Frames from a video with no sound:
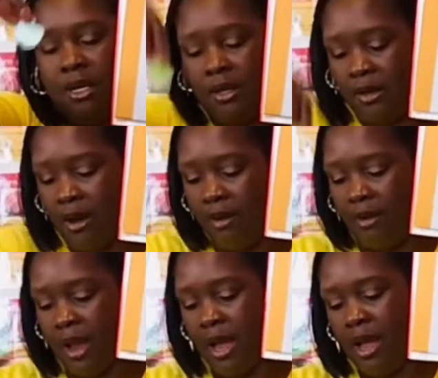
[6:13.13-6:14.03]
All
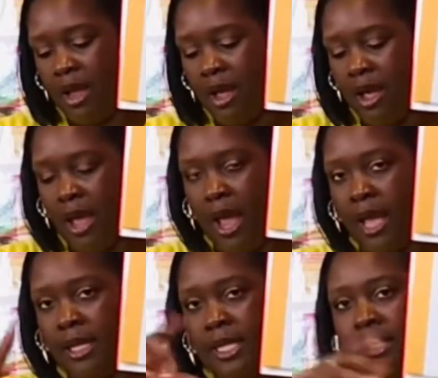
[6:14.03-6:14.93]
right? And
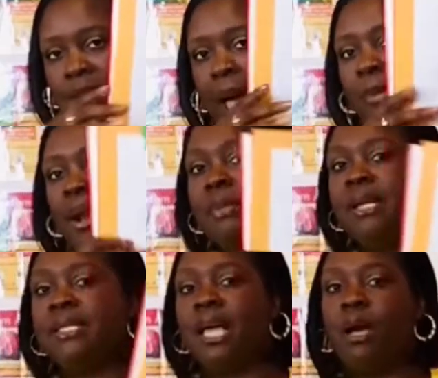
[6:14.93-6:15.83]
let's stop. And I'm going to take
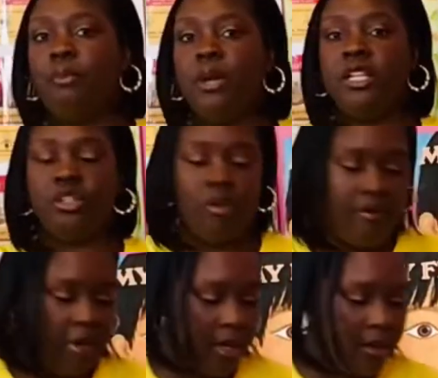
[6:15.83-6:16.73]
a picture of it.
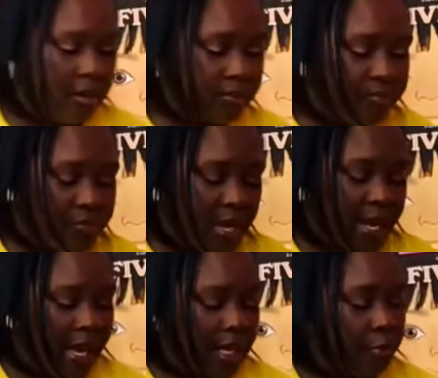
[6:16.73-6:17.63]
And I can
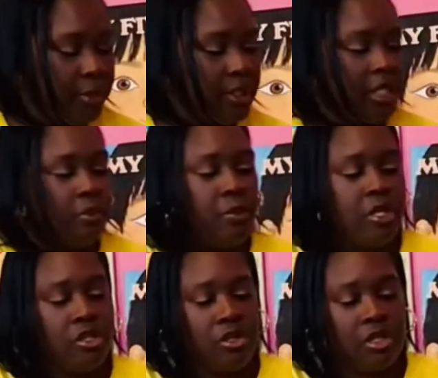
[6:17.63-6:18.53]
put these
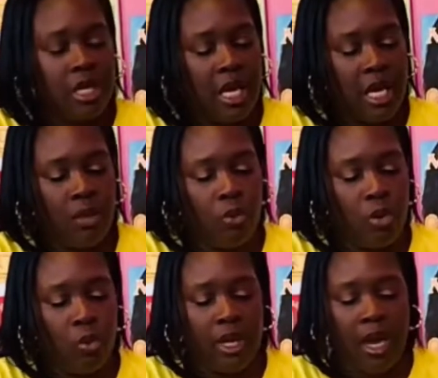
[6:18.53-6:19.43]
pictures in when
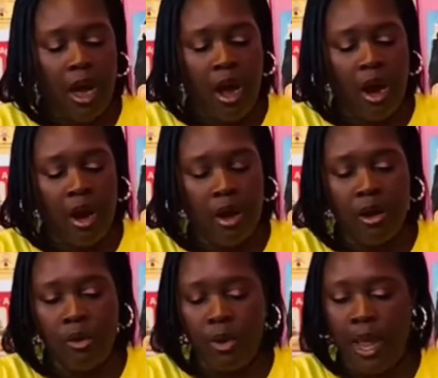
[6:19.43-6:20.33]

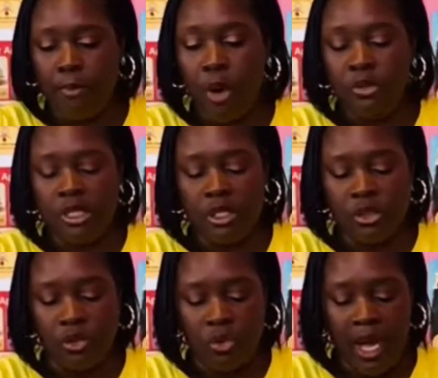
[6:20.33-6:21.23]
I post this so you
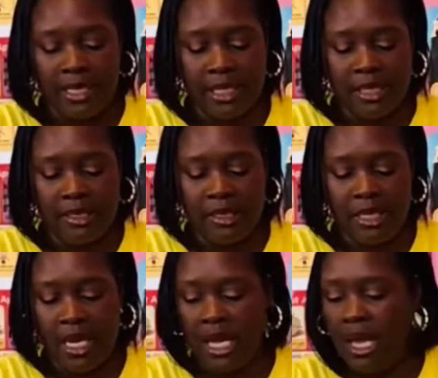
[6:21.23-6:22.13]
guys can
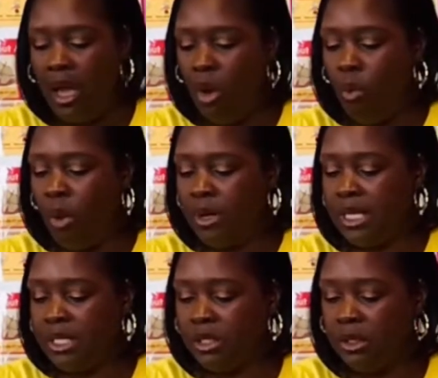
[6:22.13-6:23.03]
see what we did. So
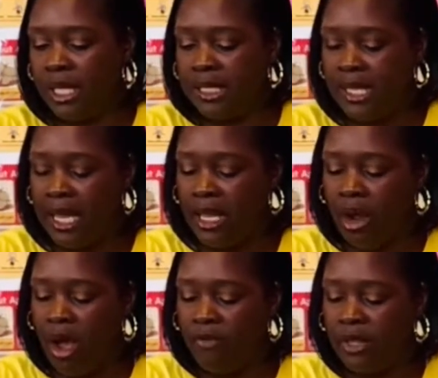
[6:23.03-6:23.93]
let's take it
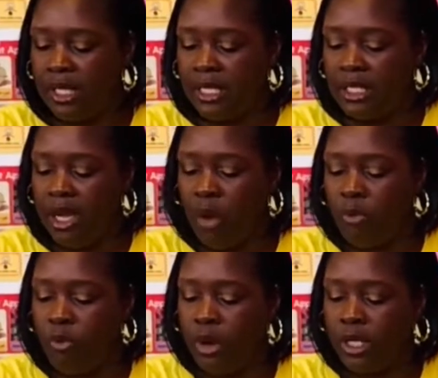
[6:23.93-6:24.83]
off and let's start with what
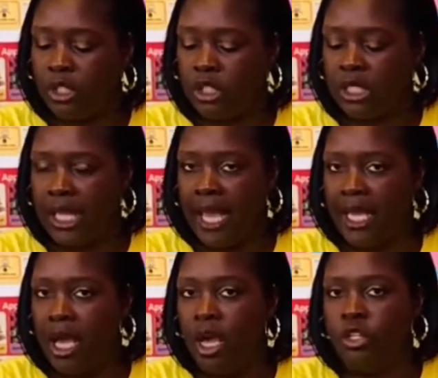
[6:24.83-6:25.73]
it looks like
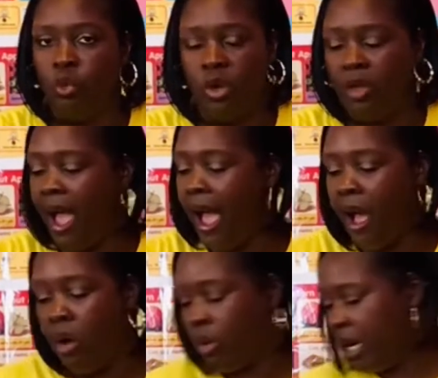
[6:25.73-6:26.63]

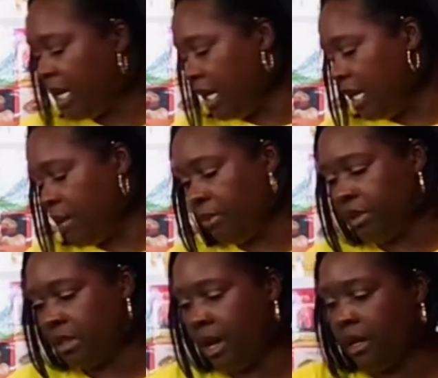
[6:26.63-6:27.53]
without any numbers
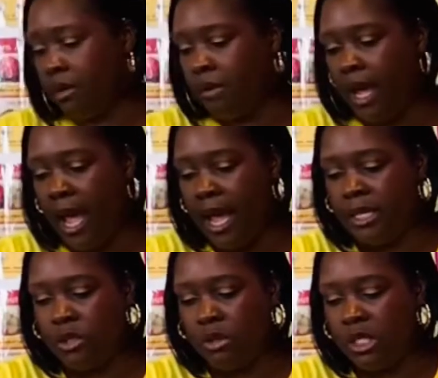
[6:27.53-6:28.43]
on it, okay? So
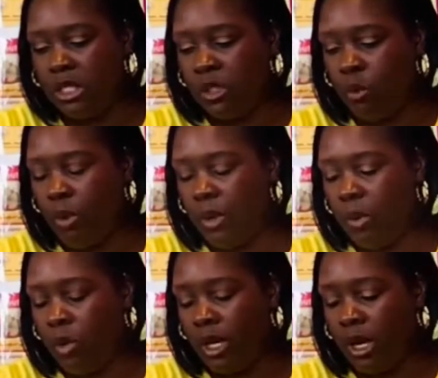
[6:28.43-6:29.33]
this is what we're
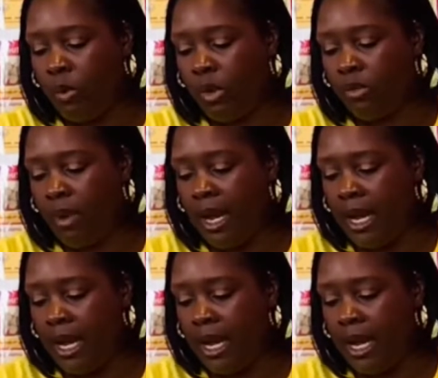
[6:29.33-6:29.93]
working with right now.